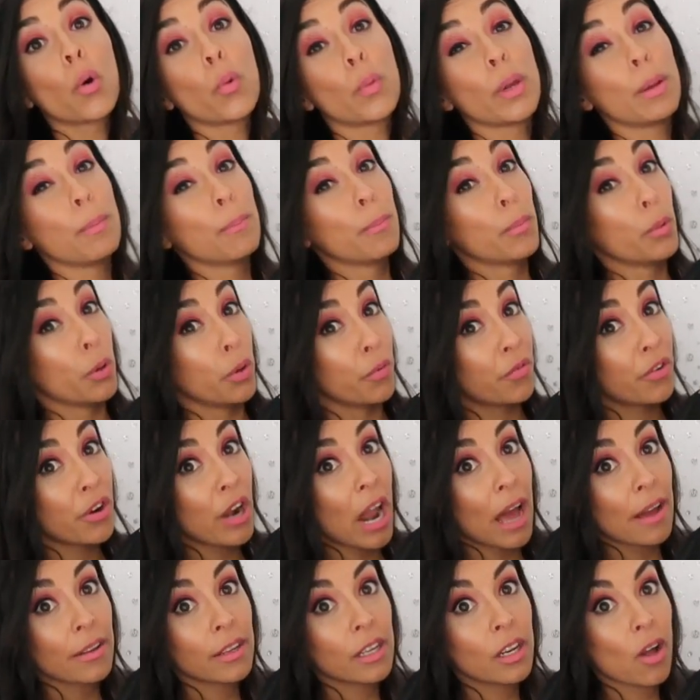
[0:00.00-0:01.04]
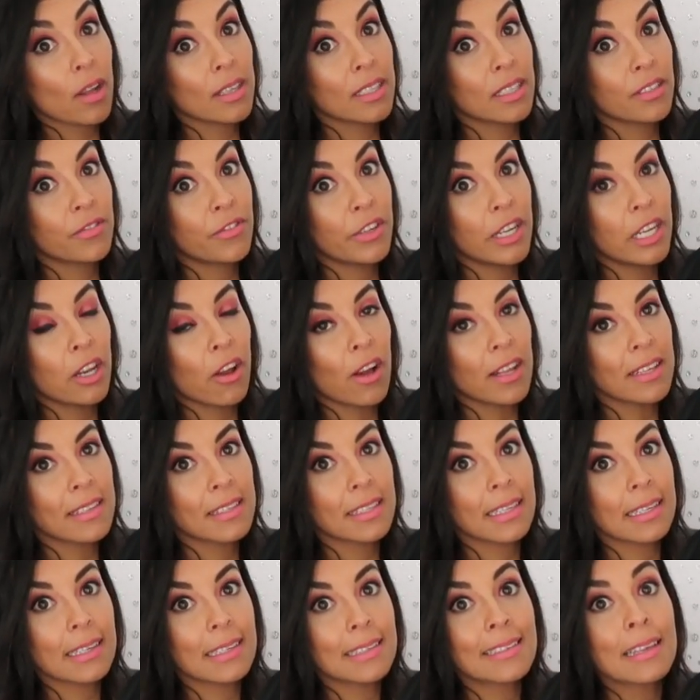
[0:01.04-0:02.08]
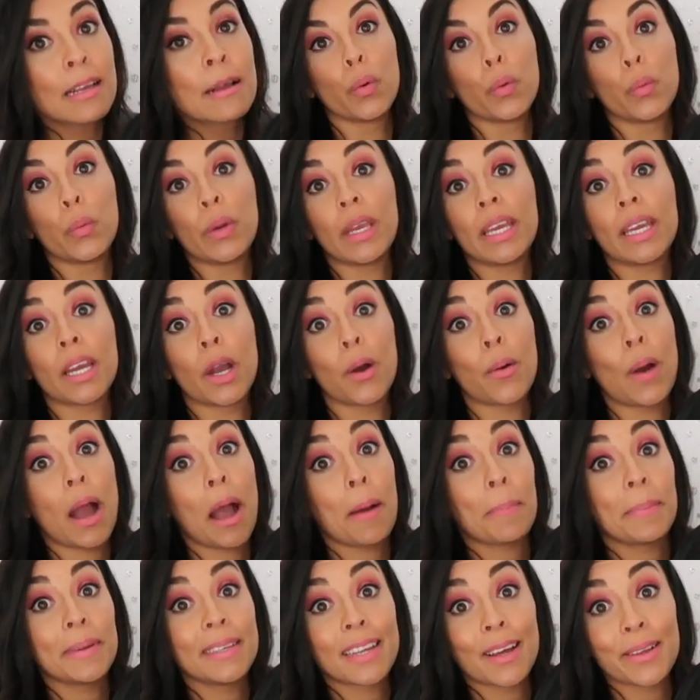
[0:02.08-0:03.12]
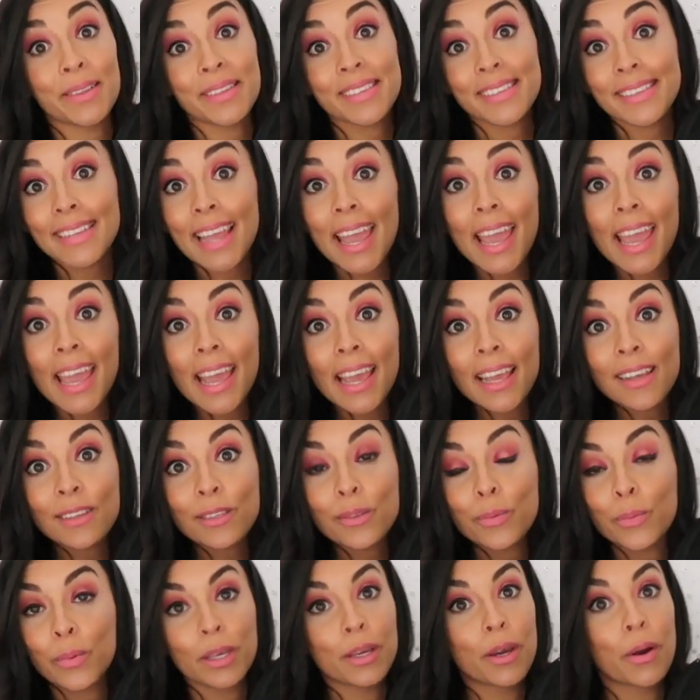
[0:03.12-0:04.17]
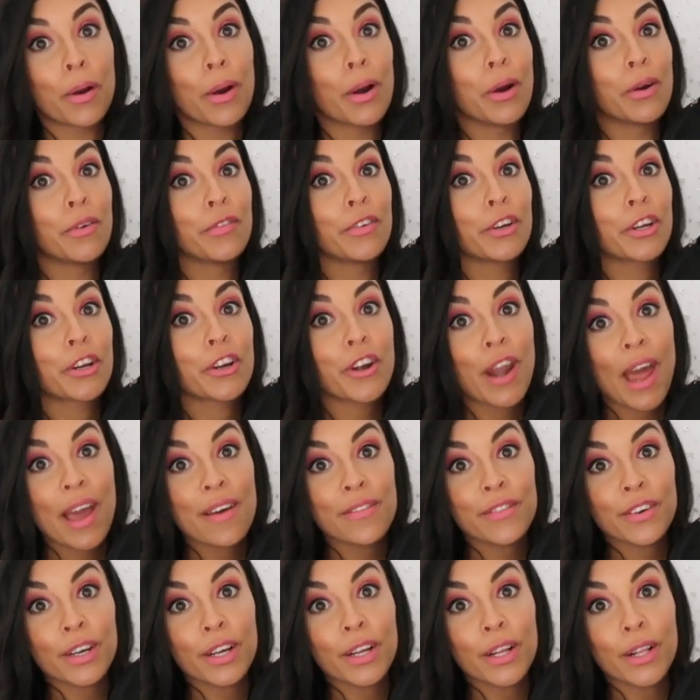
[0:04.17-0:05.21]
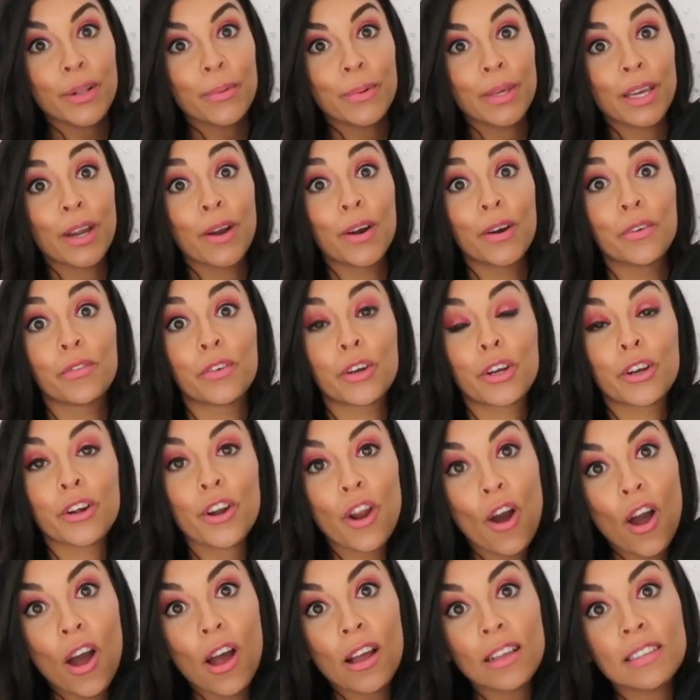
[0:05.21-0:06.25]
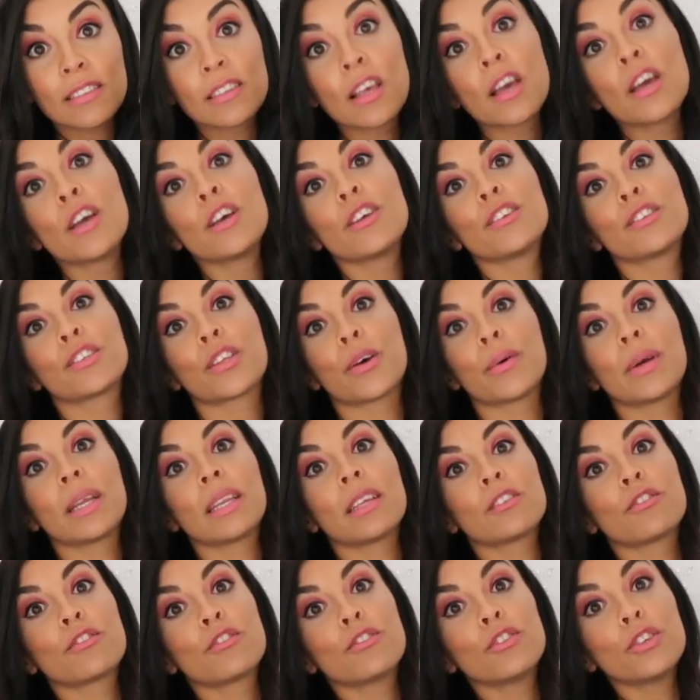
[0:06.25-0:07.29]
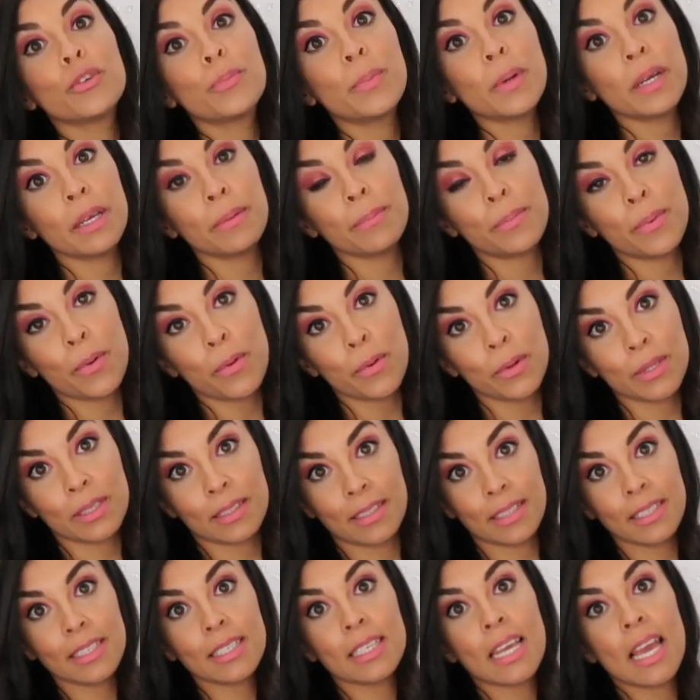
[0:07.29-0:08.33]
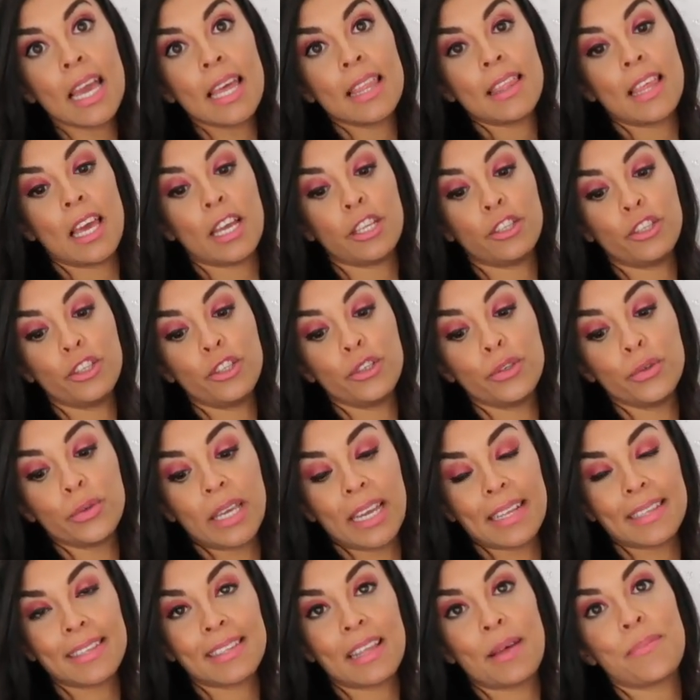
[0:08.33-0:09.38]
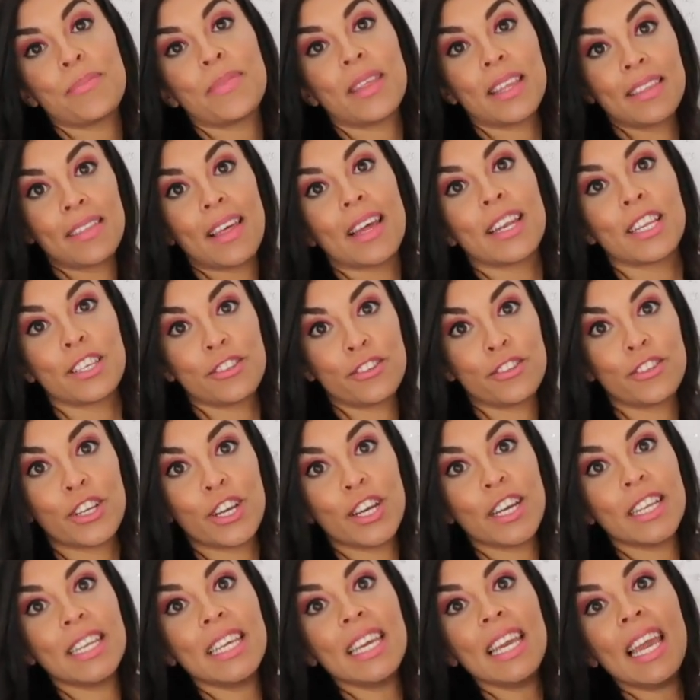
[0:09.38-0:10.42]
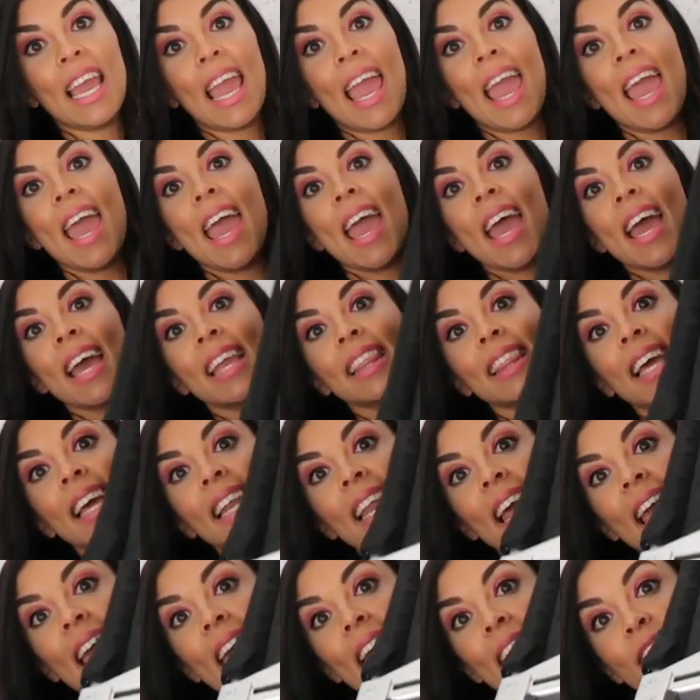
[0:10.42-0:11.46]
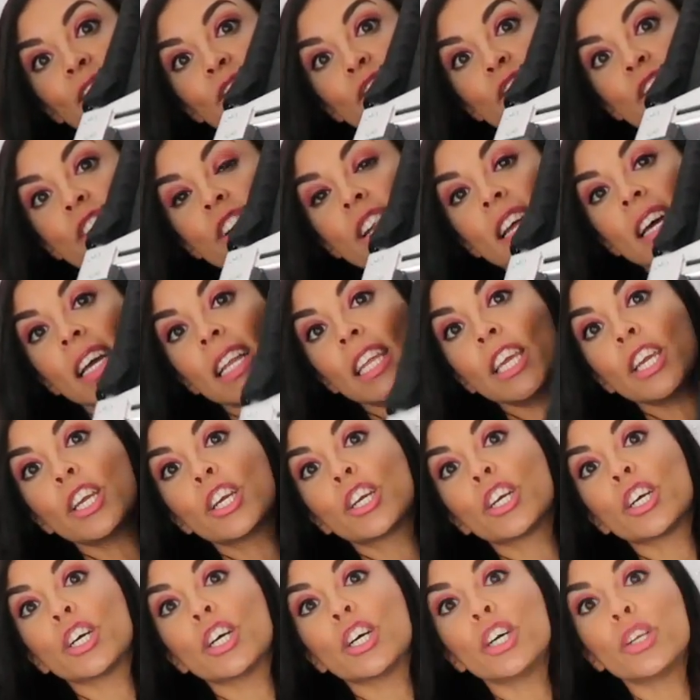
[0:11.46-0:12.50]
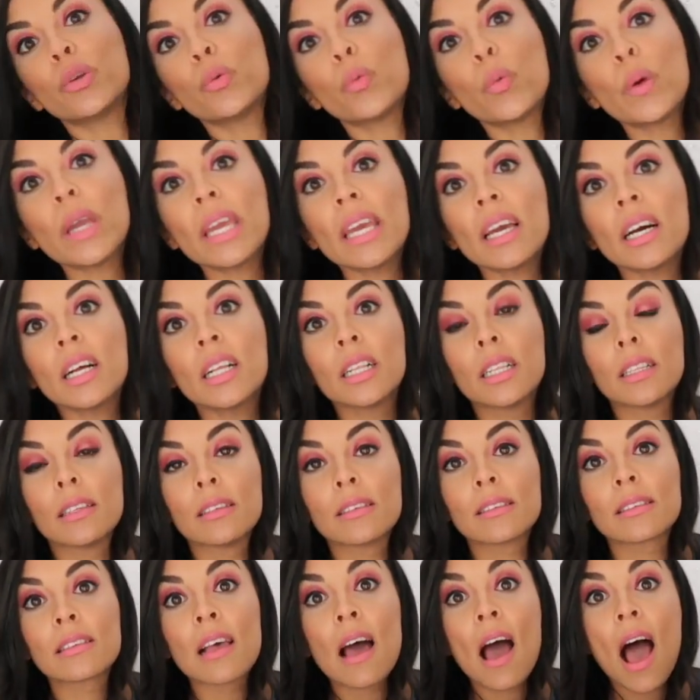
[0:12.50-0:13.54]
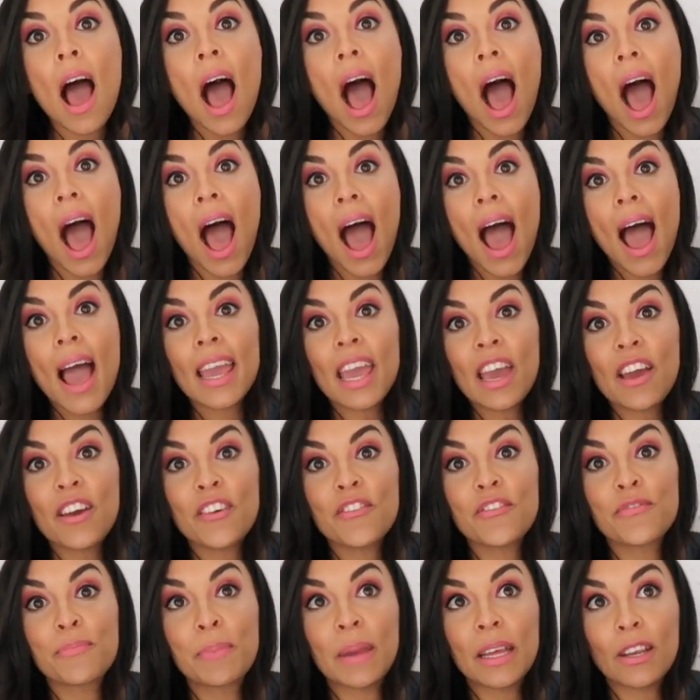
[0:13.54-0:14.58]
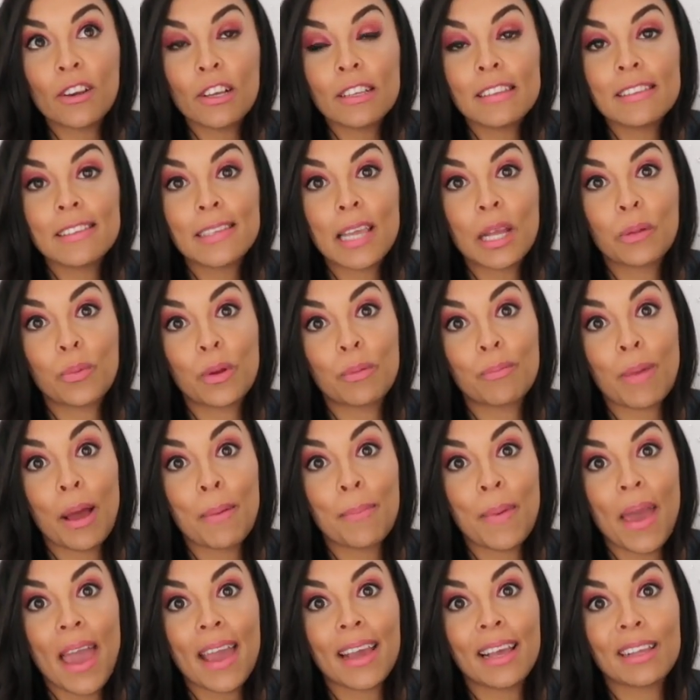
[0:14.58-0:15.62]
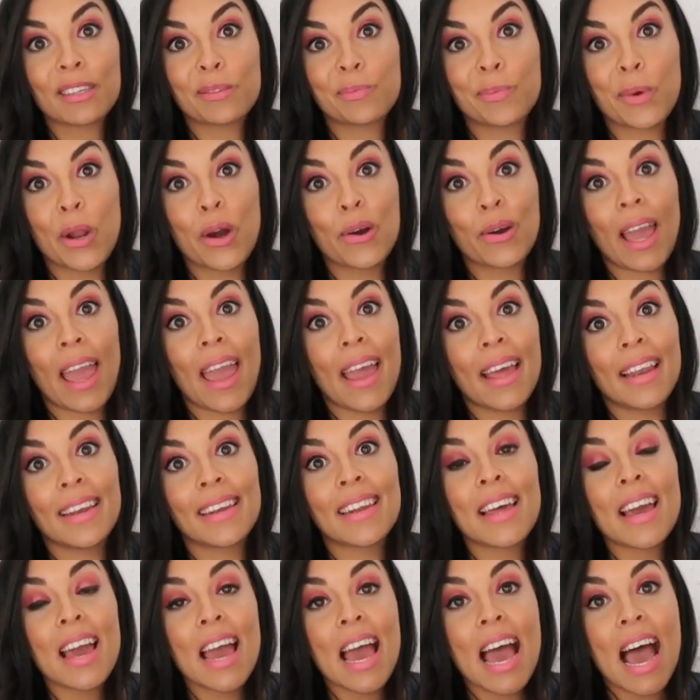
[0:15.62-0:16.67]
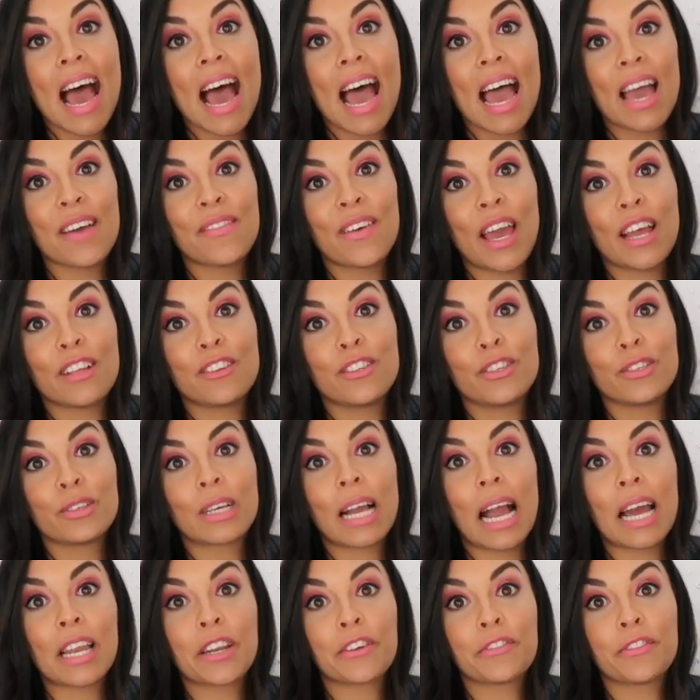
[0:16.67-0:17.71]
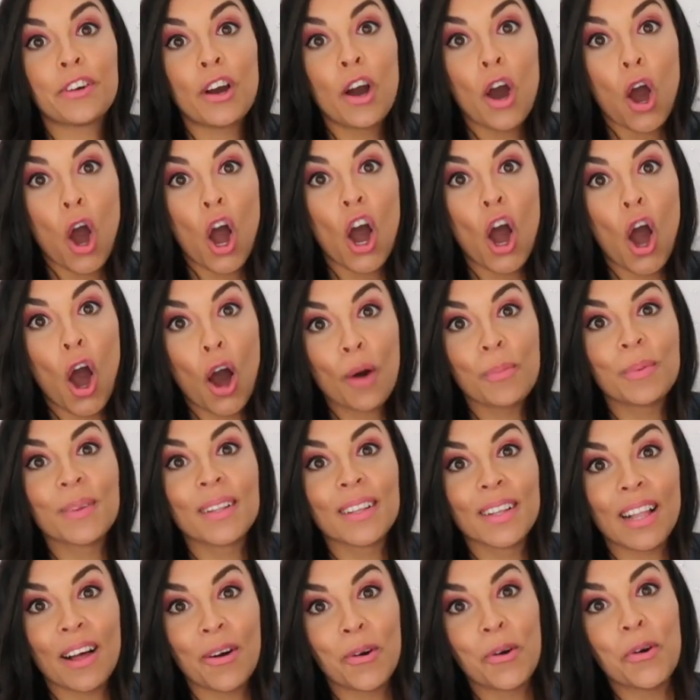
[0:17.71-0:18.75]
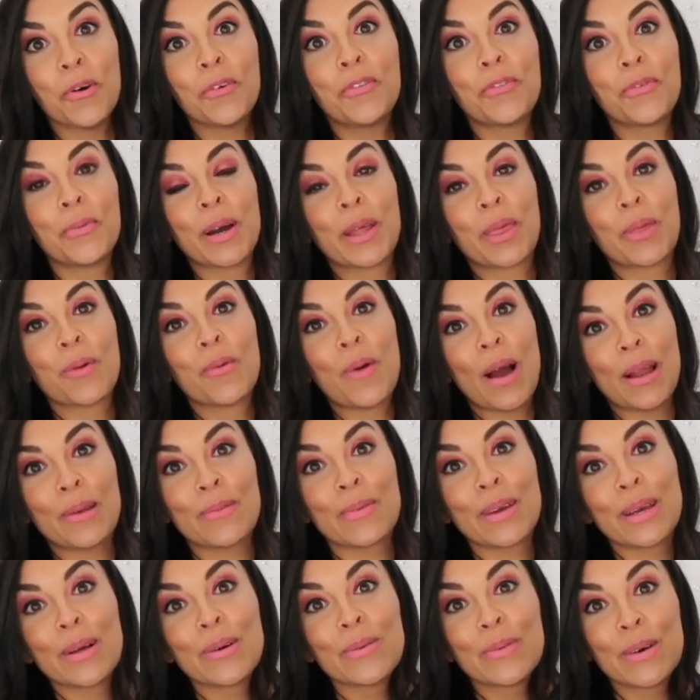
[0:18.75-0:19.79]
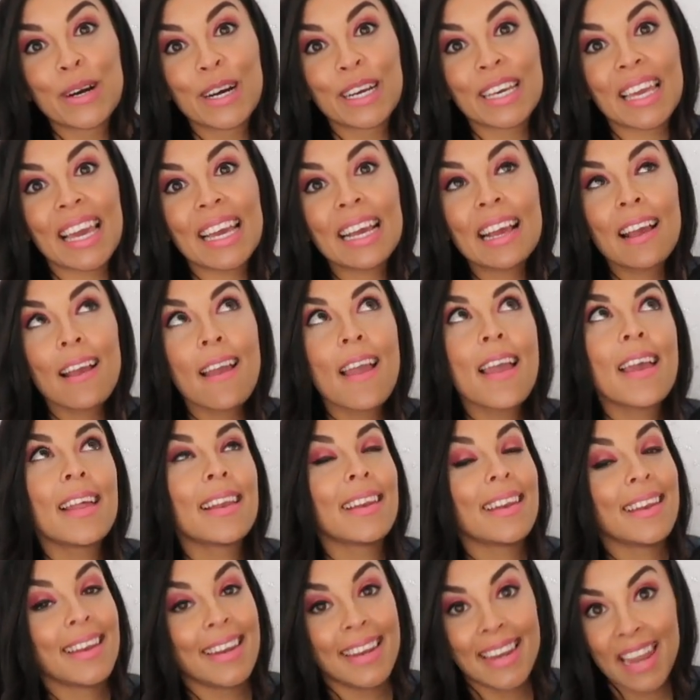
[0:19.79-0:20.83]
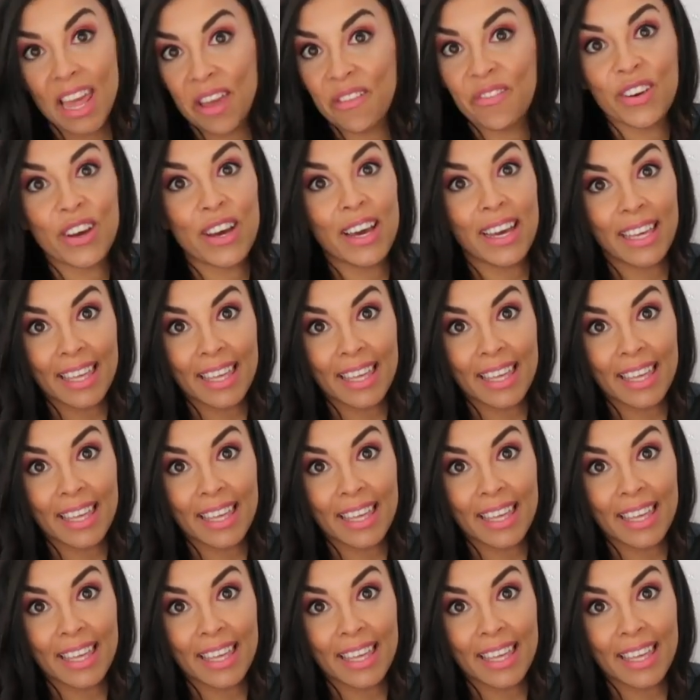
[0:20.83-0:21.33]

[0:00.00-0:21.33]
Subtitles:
We move around a lot as freelancers. We go up and down stairs, we go over gravel, we go over grass, so it is super important that you get something that is sturdy and that has really good wheels. I have been on set when my bag has broke and I've had to kind of hobble off with one wheel working. Never